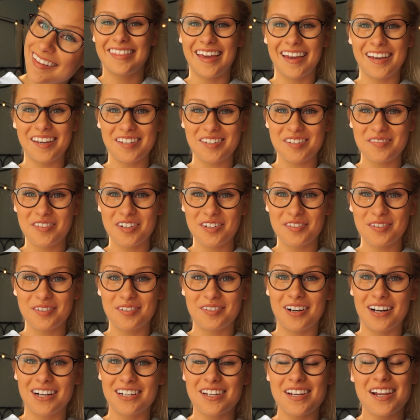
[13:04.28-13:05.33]
Thank you so much for
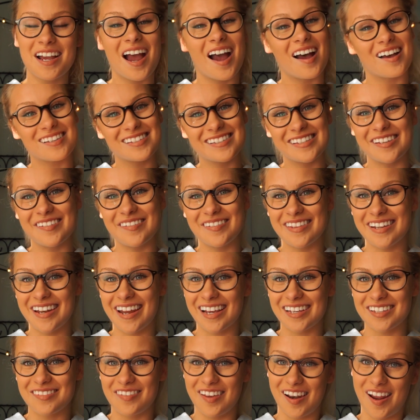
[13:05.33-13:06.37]
watching. I'll see you in the
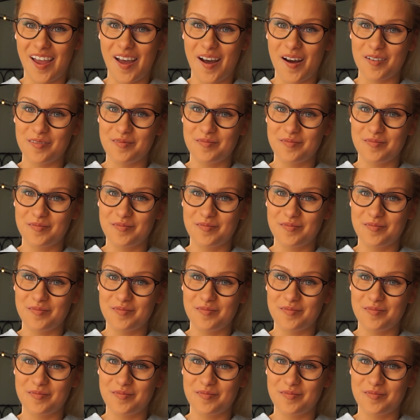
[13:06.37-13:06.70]
next video.